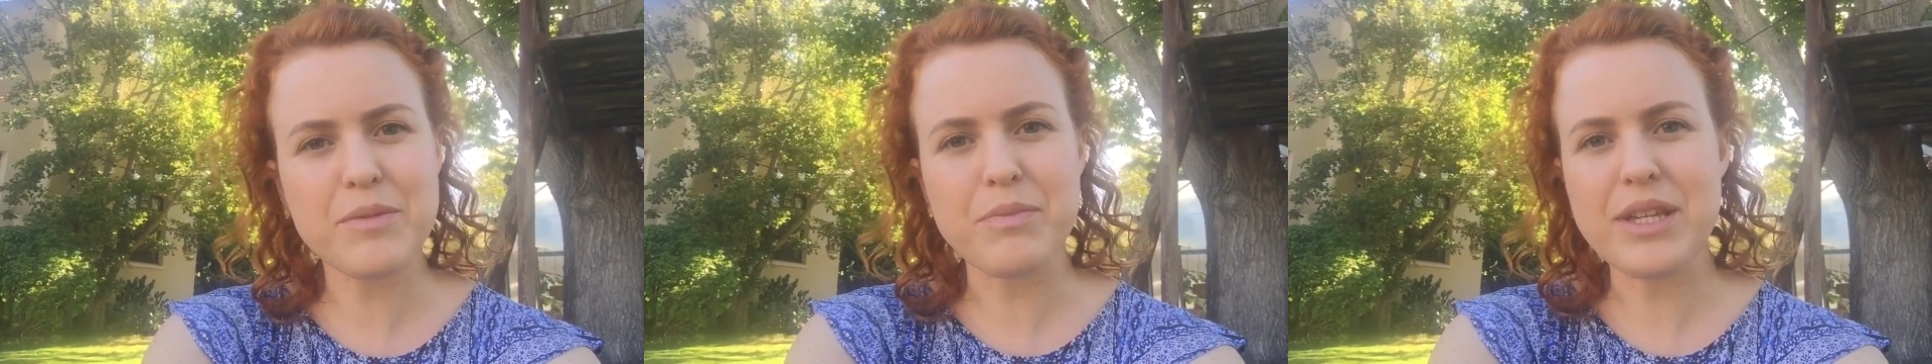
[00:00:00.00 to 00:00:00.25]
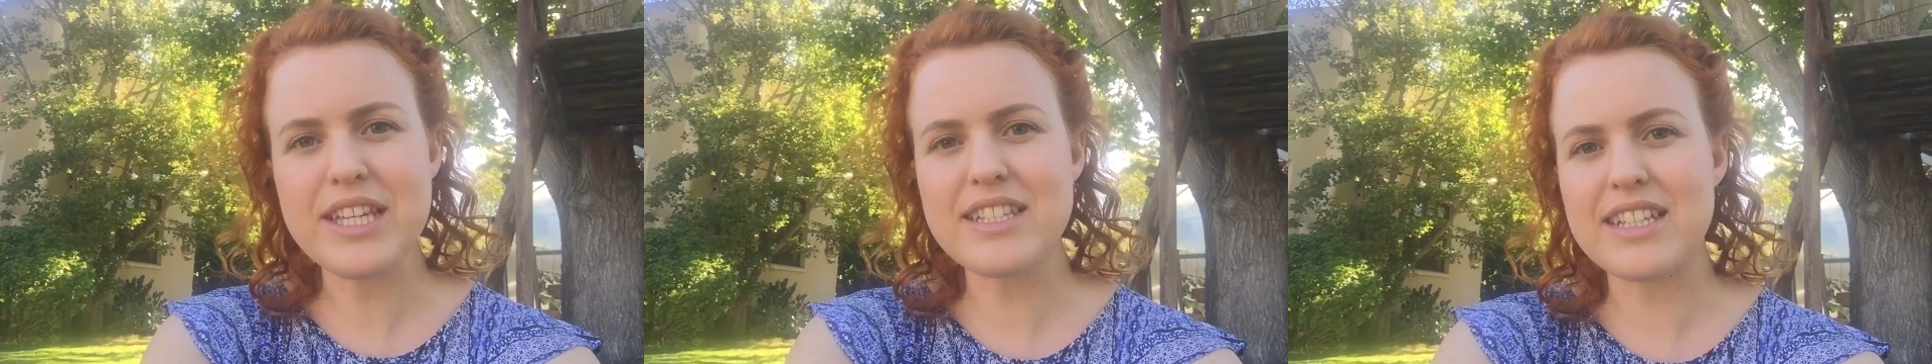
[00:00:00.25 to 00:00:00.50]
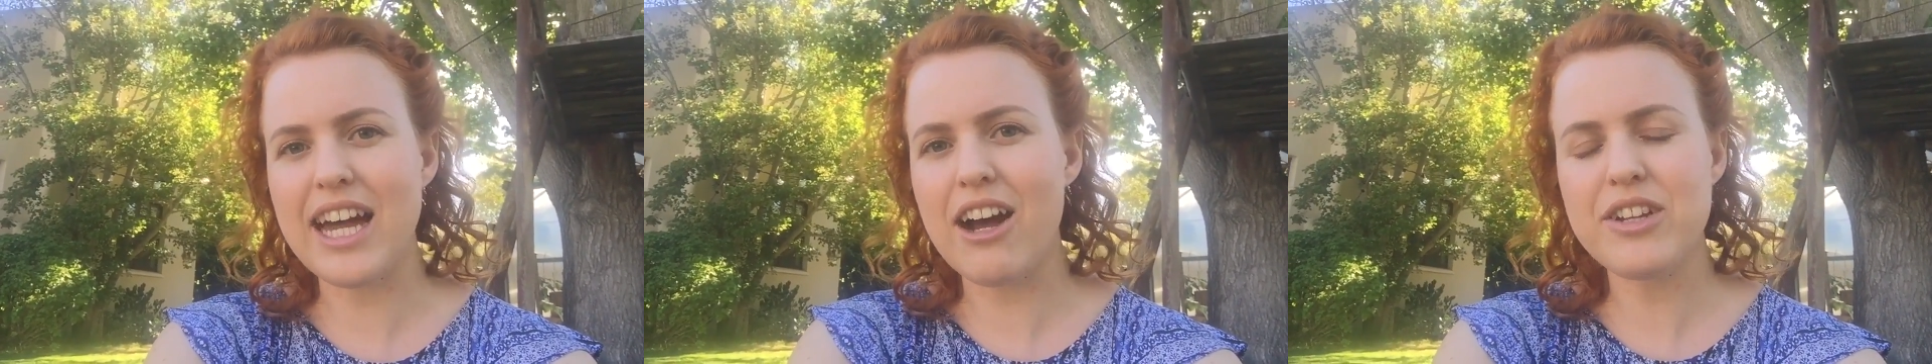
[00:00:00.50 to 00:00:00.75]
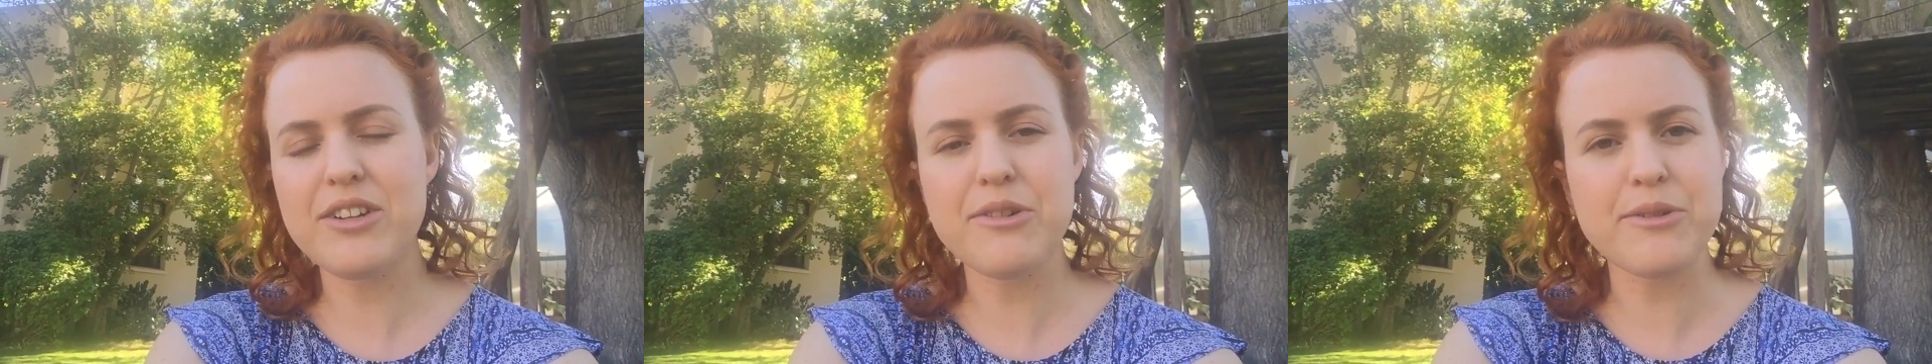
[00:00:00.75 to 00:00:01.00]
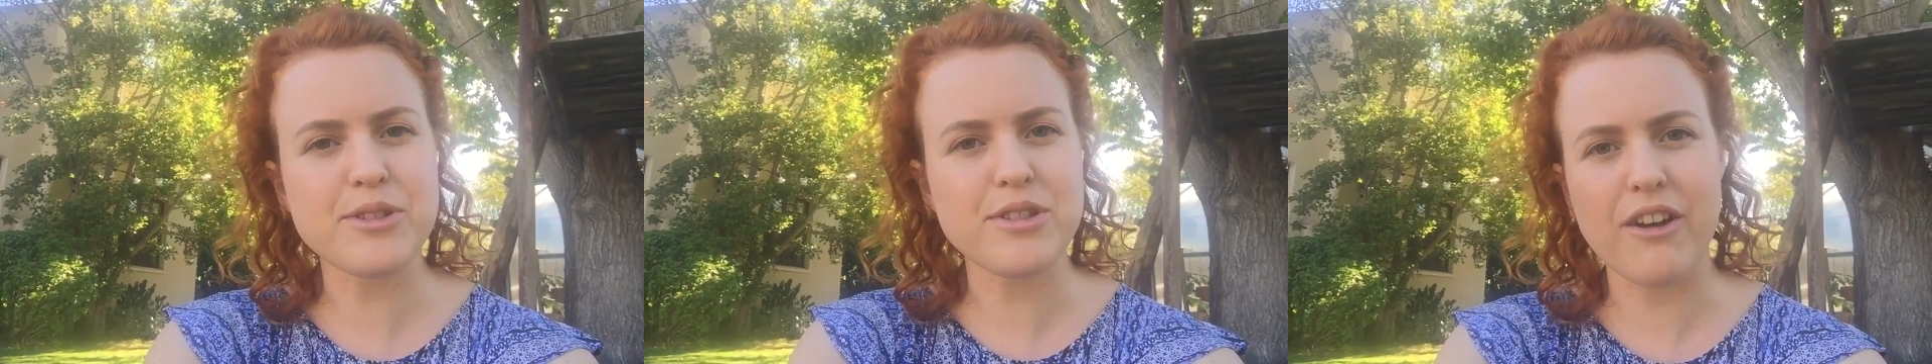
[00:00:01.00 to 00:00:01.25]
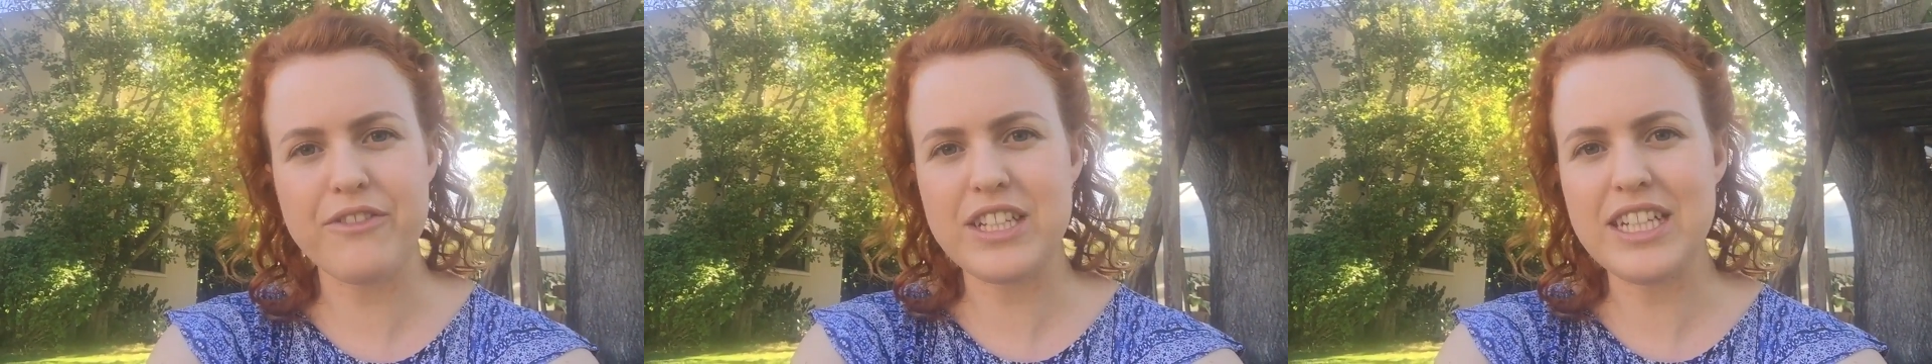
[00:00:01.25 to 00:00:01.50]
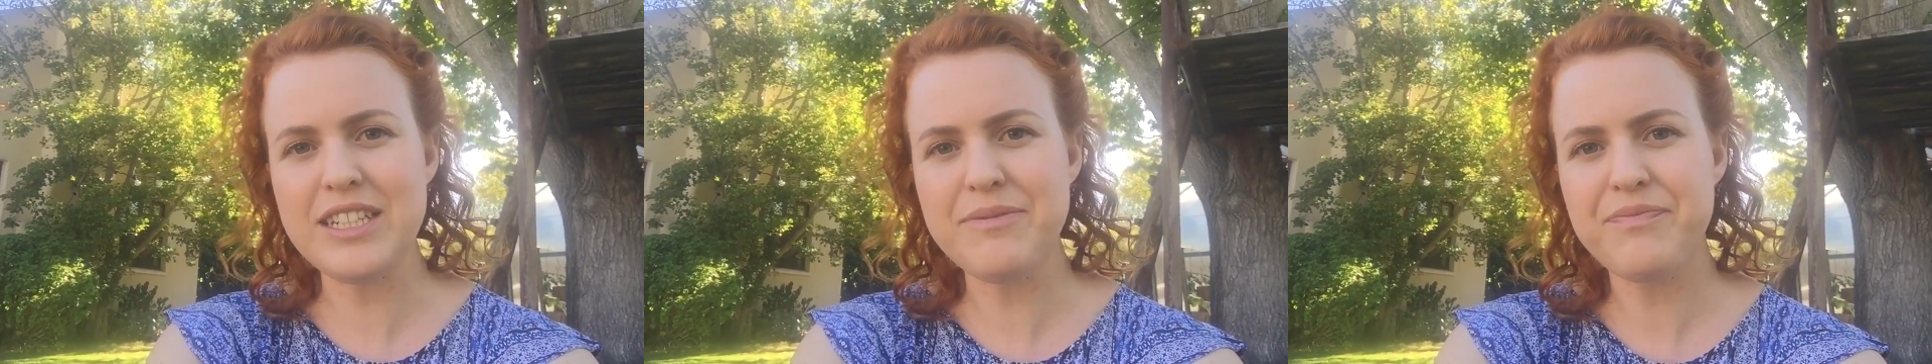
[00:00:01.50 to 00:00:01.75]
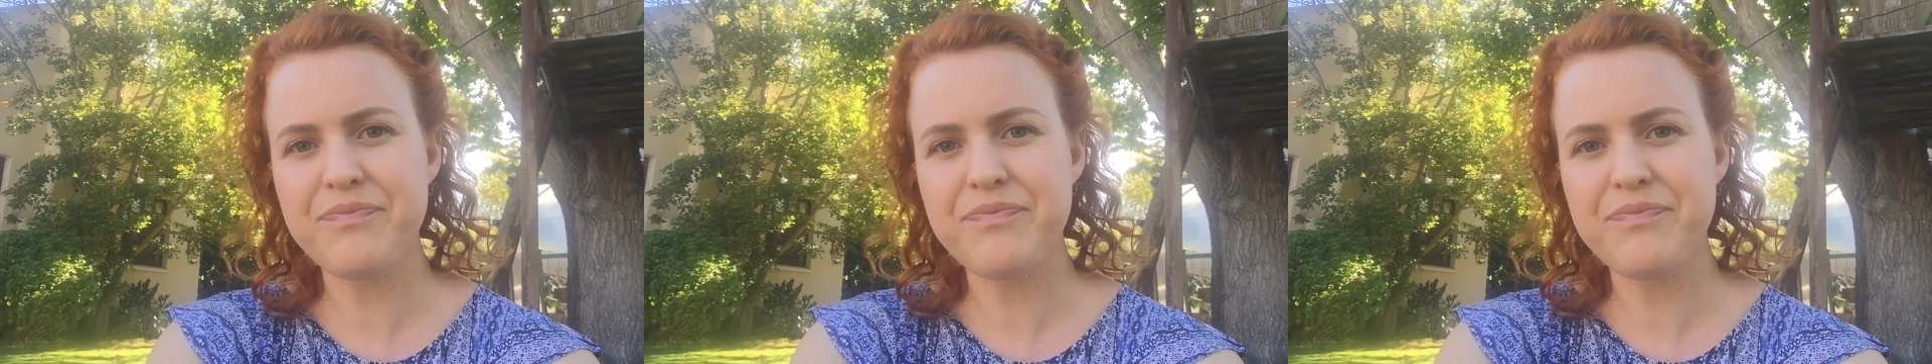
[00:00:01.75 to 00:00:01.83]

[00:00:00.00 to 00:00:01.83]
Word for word: of the piece louder or softer.